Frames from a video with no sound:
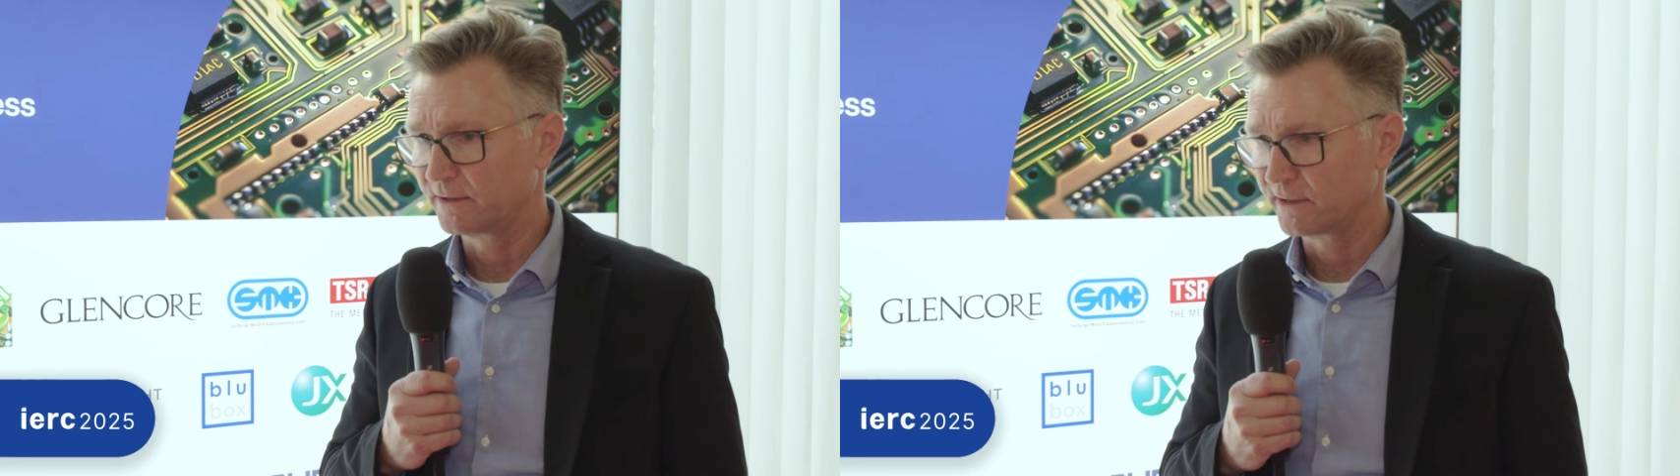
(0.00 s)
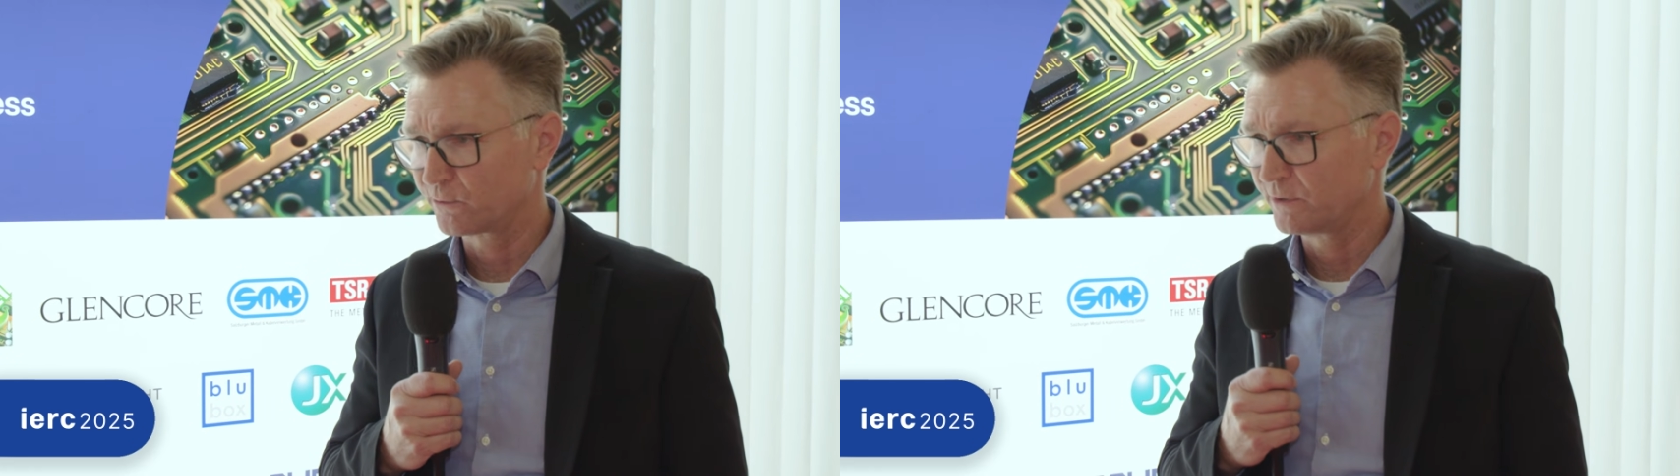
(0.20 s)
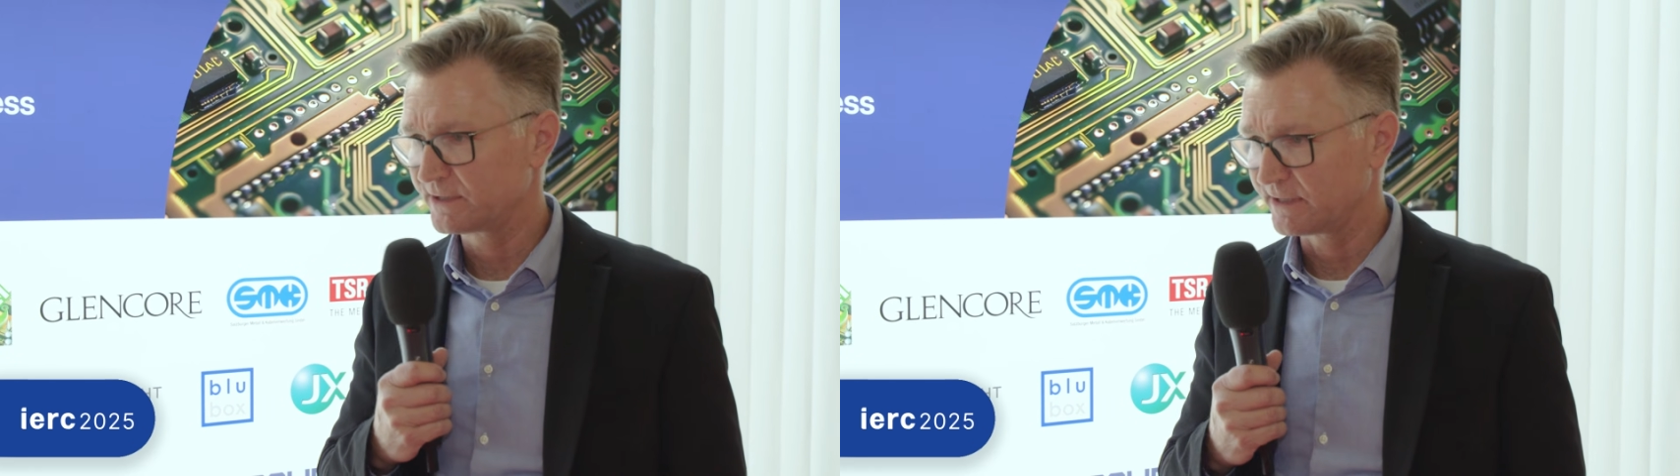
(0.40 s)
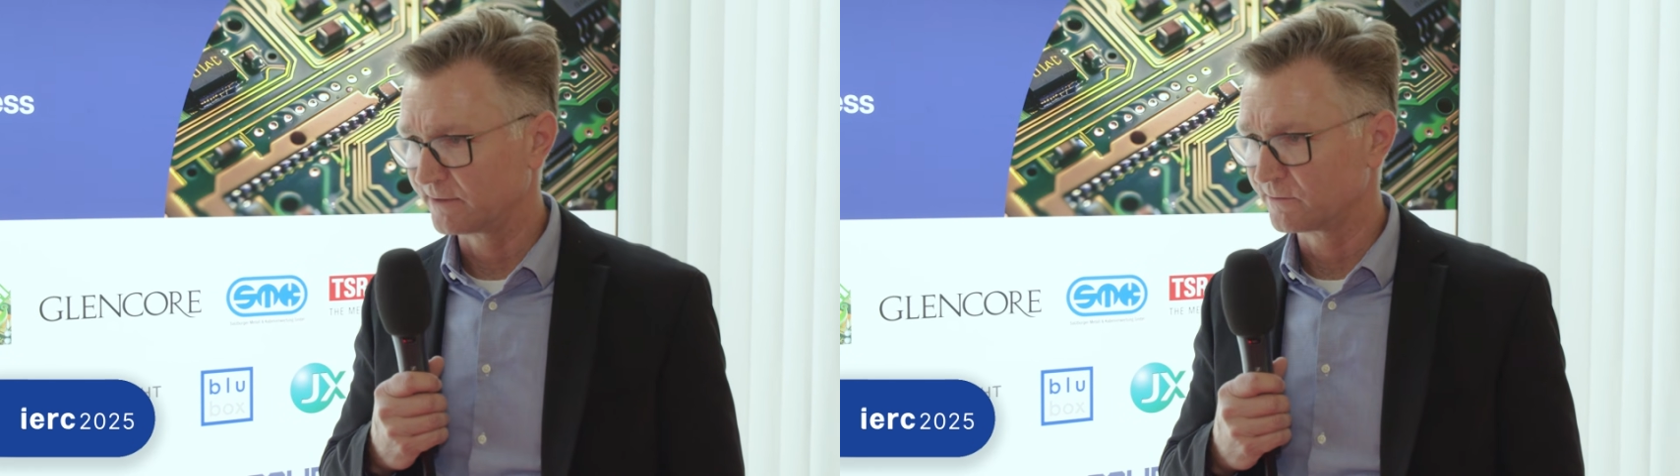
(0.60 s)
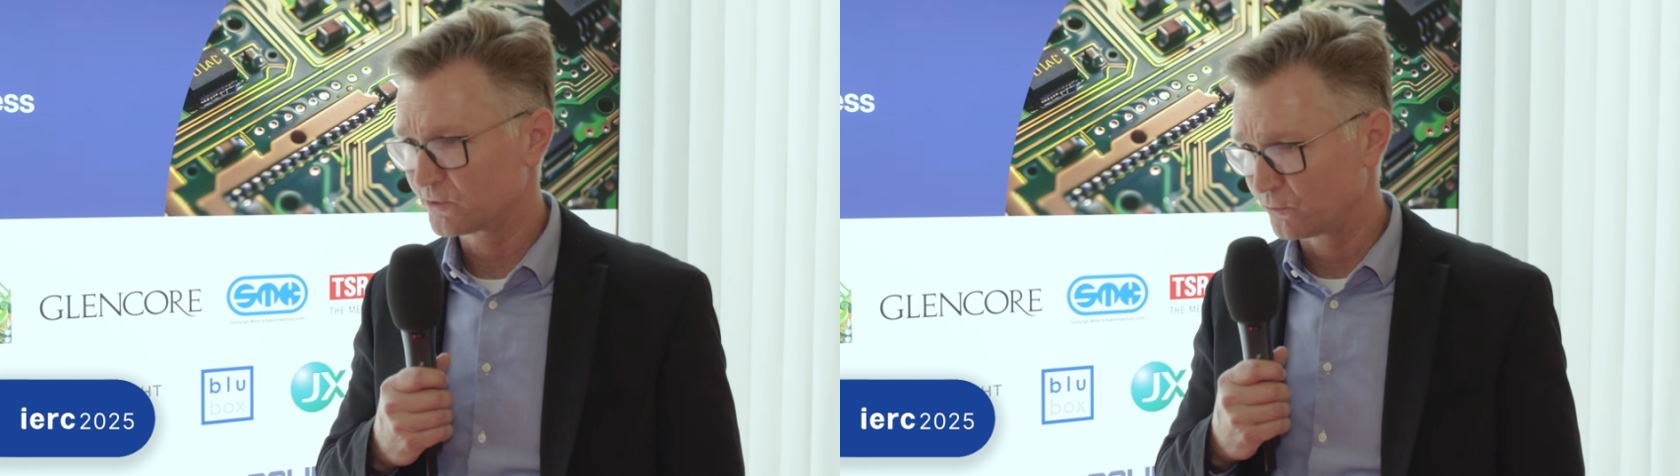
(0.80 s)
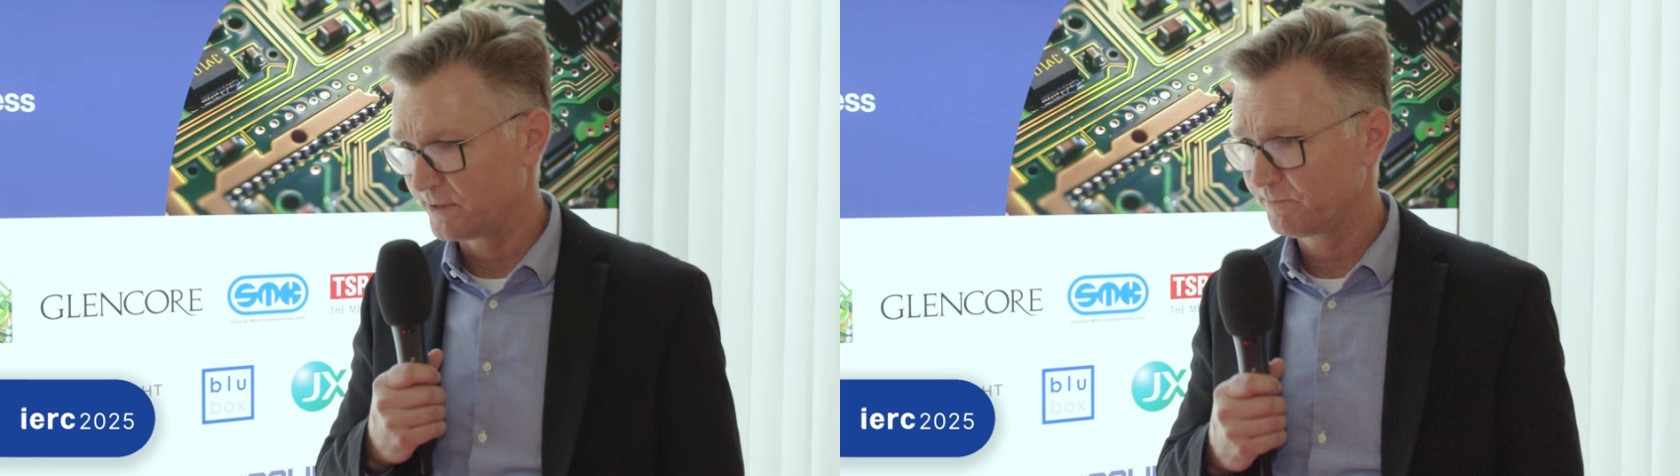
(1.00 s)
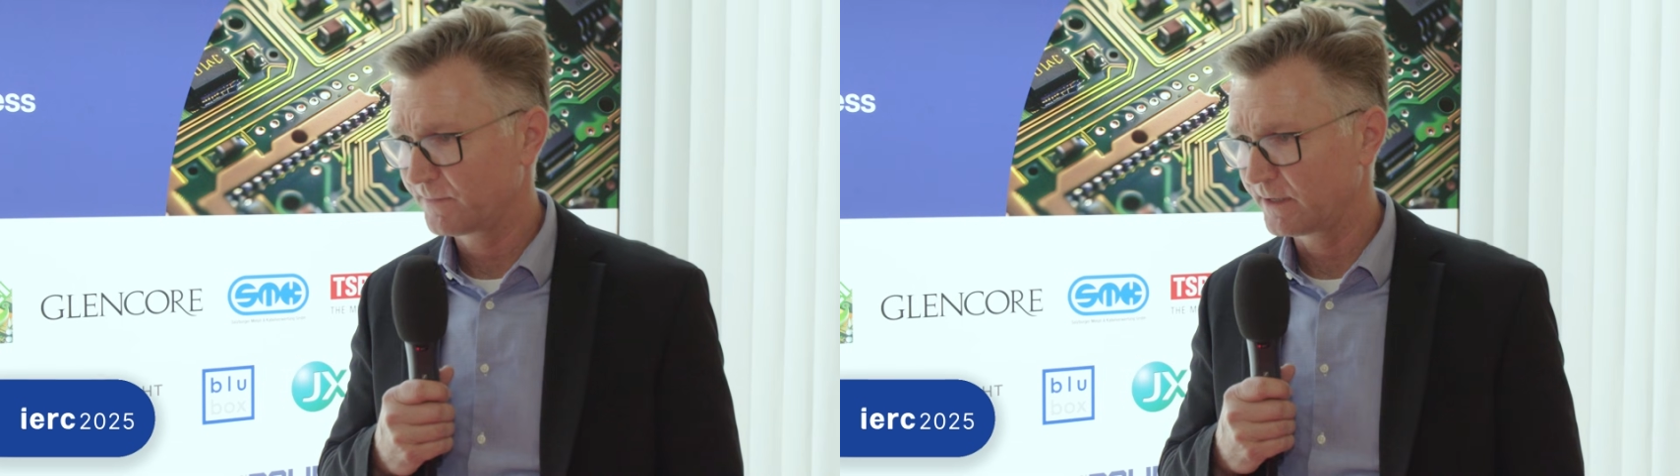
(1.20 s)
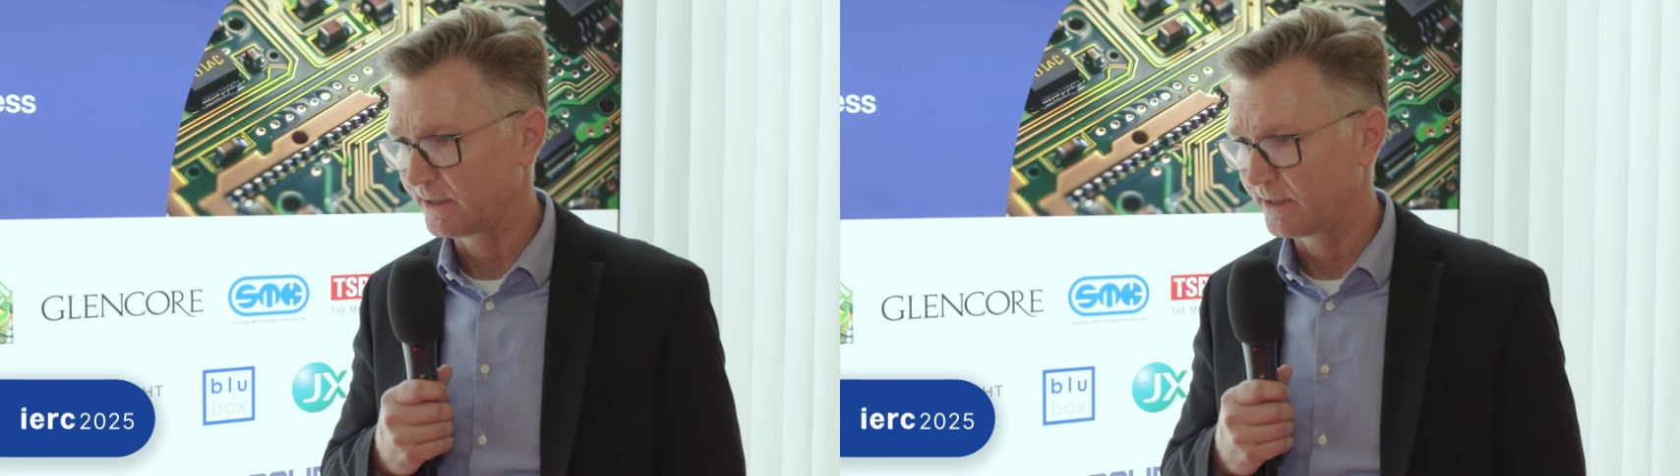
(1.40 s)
an increasing stream,